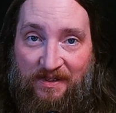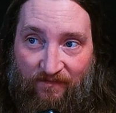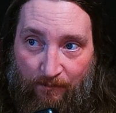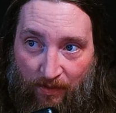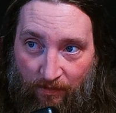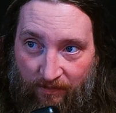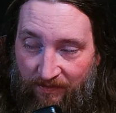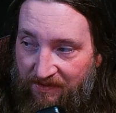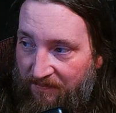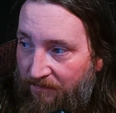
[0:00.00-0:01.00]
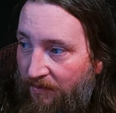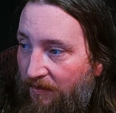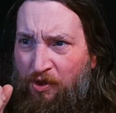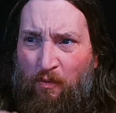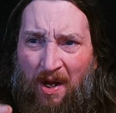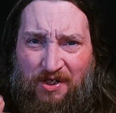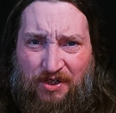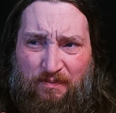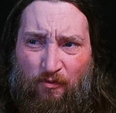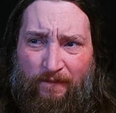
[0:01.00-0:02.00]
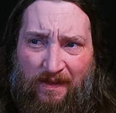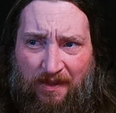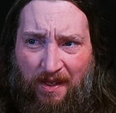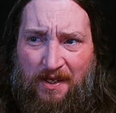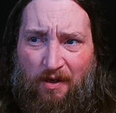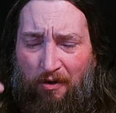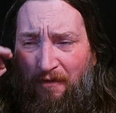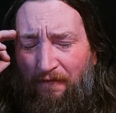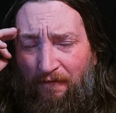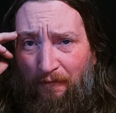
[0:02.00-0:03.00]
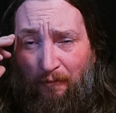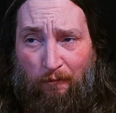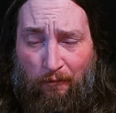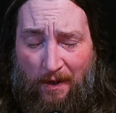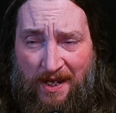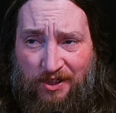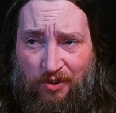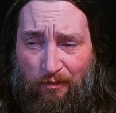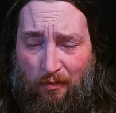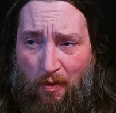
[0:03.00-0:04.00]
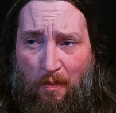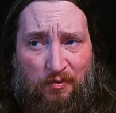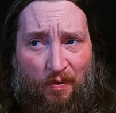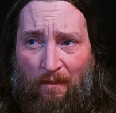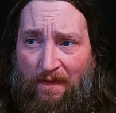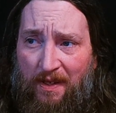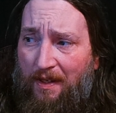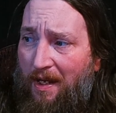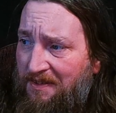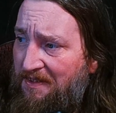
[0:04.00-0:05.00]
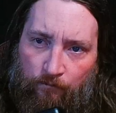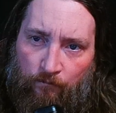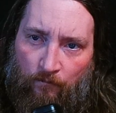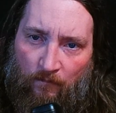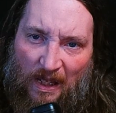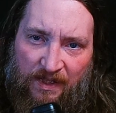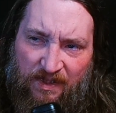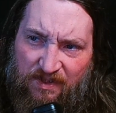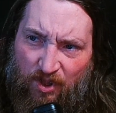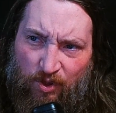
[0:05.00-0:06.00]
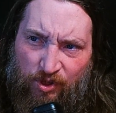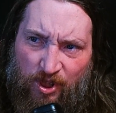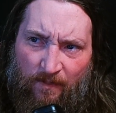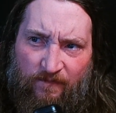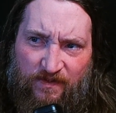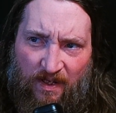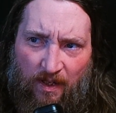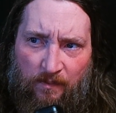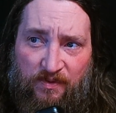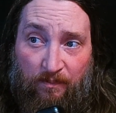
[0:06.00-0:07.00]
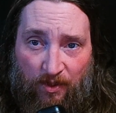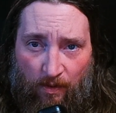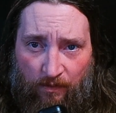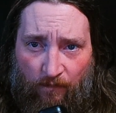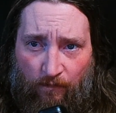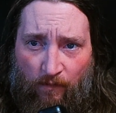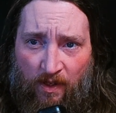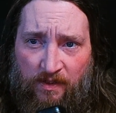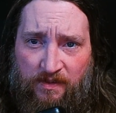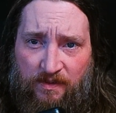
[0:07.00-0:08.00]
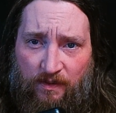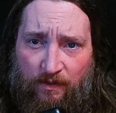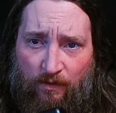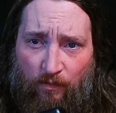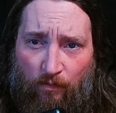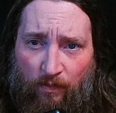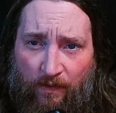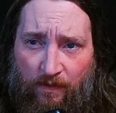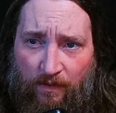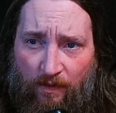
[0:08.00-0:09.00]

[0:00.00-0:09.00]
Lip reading: of imperialism. When you watch this movie, think of ancient Rome, don't think Nazis. It does a good job of setting up some character threads, you know, with